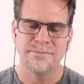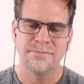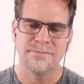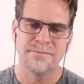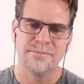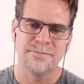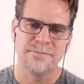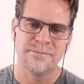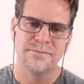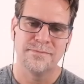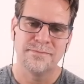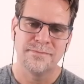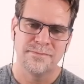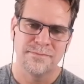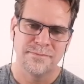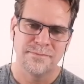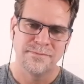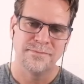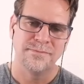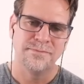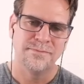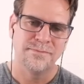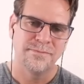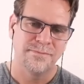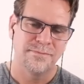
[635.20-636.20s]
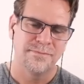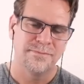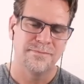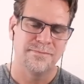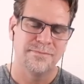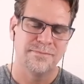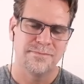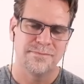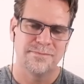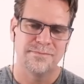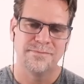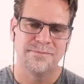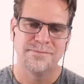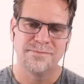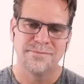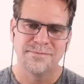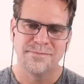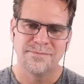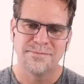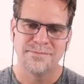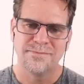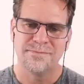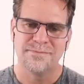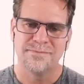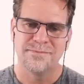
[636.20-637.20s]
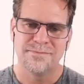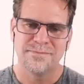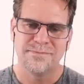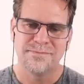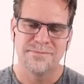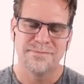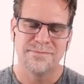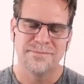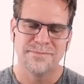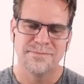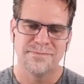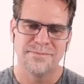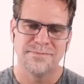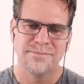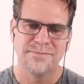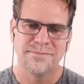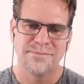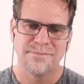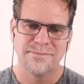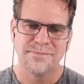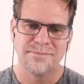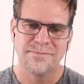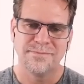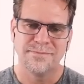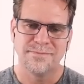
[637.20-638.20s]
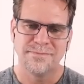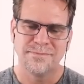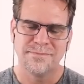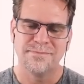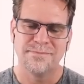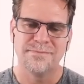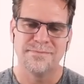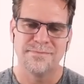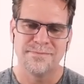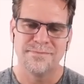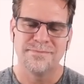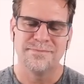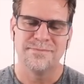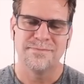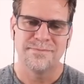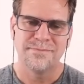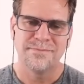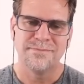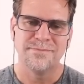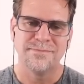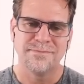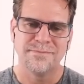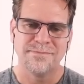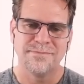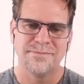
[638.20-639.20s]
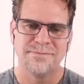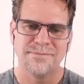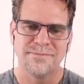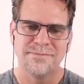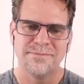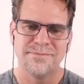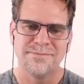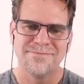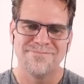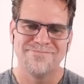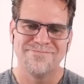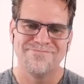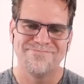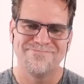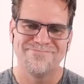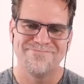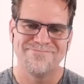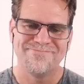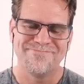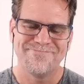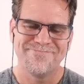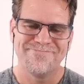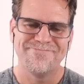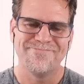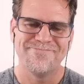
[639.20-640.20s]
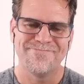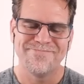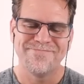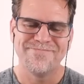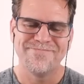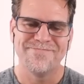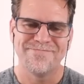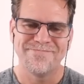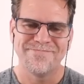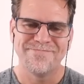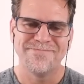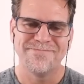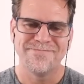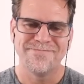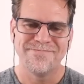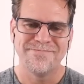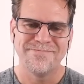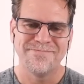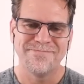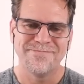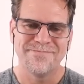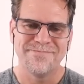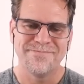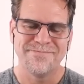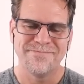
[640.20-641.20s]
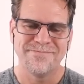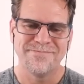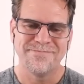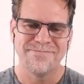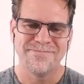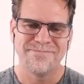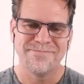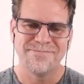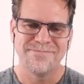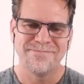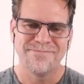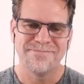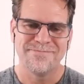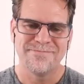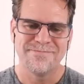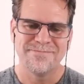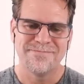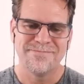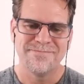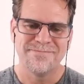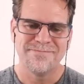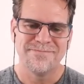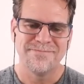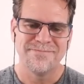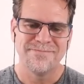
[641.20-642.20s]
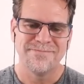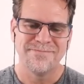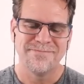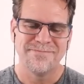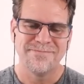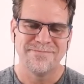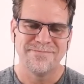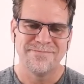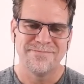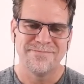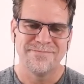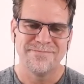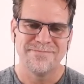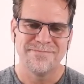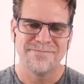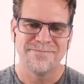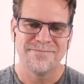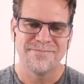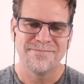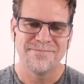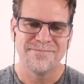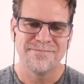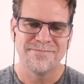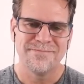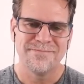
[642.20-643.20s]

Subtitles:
No words are spoken by the person on screen.